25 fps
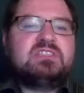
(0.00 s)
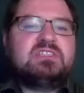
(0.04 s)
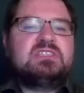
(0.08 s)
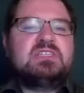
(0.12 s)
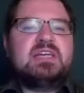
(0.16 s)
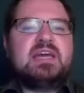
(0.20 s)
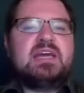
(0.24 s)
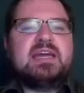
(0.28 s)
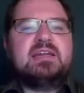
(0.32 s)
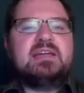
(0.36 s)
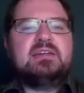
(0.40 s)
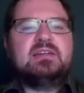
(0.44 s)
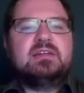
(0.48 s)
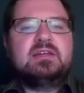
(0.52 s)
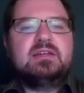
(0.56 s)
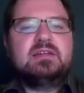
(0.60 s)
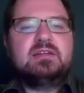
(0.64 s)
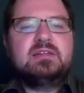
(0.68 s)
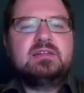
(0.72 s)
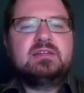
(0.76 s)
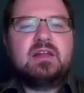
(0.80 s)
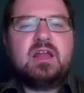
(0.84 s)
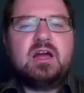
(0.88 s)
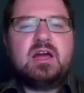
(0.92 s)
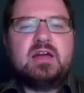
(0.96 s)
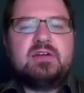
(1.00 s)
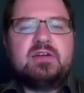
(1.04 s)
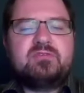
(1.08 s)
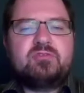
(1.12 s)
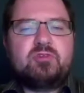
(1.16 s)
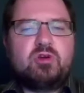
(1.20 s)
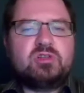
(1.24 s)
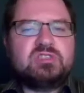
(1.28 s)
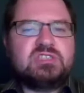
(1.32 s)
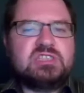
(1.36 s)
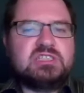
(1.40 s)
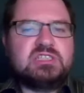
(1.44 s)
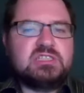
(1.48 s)
of disdain,
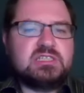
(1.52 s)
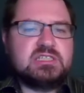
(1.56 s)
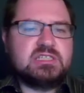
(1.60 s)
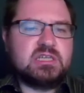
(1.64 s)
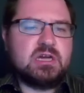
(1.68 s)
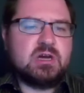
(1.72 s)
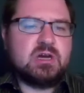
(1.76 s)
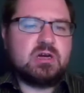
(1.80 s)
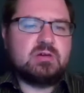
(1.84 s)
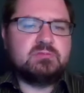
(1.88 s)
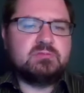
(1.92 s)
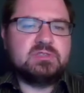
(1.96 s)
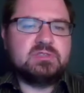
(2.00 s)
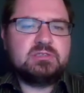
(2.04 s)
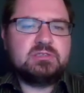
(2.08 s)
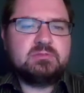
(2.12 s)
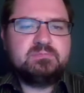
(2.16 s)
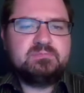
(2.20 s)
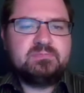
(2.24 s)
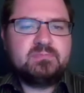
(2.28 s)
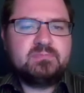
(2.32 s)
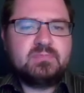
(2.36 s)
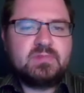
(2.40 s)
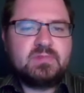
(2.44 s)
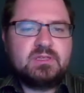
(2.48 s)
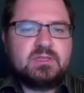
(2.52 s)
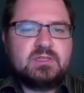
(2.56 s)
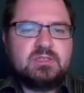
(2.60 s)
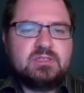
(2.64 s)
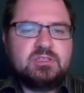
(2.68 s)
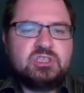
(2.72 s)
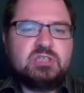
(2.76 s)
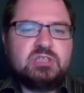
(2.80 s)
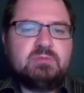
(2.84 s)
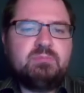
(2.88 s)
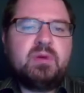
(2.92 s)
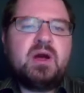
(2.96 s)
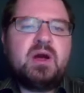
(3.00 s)
Clive crosses his arms.
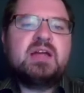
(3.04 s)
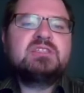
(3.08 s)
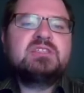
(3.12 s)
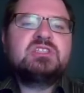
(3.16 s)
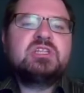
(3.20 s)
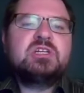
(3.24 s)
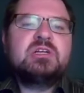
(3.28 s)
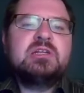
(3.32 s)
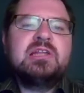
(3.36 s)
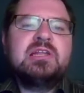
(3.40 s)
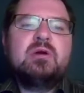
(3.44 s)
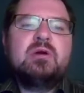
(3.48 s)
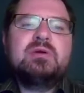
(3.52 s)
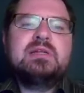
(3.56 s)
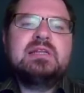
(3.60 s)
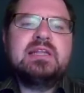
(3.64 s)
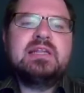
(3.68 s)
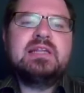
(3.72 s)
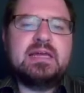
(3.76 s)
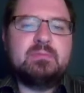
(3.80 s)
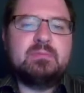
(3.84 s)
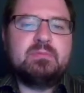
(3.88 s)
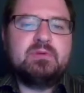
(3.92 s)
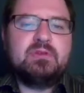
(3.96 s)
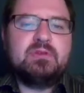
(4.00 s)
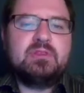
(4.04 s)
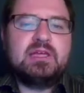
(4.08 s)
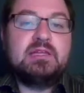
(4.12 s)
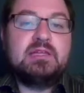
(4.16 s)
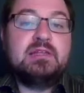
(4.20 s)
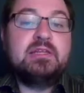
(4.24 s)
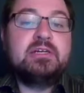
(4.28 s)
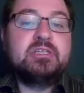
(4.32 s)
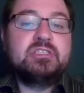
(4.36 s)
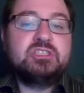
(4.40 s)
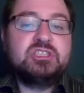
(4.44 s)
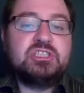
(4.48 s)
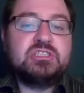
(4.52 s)
She bites her lower lip,
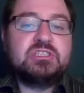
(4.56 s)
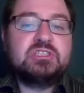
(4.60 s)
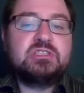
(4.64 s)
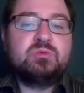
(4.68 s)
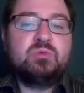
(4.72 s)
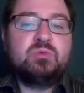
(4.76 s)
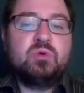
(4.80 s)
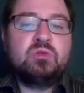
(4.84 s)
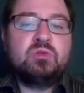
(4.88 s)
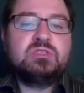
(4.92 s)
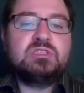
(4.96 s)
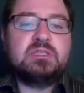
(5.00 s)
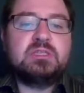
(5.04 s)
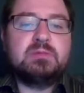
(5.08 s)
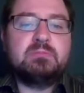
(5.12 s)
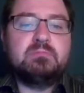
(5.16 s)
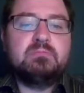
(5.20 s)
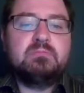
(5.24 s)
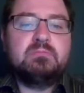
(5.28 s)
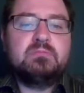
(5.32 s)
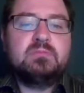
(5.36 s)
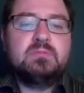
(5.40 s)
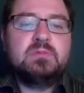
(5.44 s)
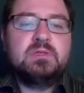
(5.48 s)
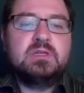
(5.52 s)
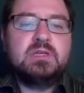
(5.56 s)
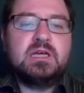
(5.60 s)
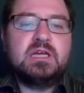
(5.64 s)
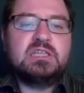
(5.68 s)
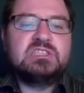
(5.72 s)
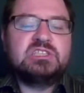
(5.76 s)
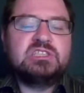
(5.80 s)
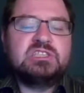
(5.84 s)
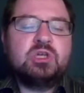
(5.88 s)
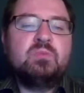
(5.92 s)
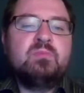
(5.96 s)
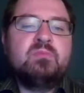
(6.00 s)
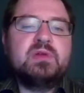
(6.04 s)
then lurches towards him,
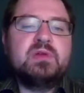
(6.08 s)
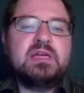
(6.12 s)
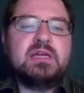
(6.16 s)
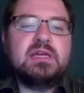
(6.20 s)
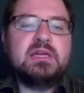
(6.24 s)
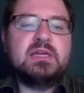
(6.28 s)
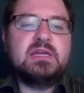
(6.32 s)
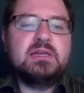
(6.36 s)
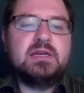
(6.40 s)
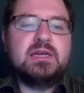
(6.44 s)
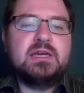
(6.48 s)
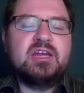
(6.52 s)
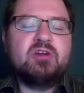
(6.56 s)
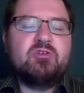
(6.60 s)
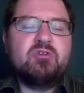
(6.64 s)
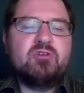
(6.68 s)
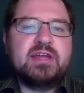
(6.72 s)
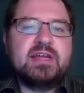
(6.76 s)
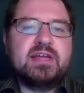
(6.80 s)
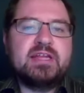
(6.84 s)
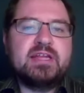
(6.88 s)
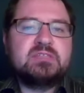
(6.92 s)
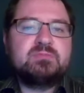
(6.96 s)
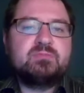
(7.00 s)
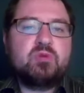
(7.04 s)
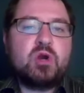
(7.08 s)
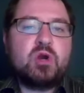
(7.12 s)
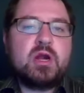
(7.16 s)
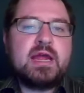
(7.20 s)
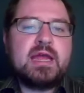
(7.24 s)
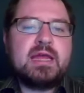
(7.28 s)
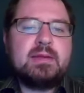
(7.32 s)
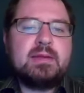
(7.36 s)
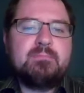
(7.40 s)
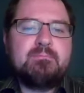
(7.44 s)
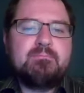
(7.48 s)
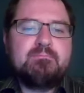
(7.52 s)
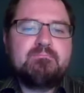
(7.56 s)
a zombie nearing its
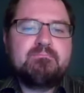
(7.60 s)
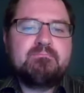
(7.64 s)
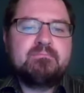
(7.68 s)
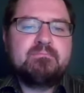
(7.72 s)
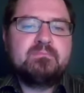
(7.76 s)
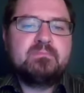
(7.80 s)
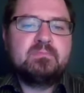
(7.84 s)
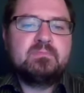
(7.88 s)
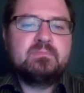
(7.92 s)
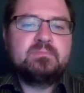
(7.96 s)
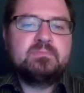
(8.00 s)
prey. You're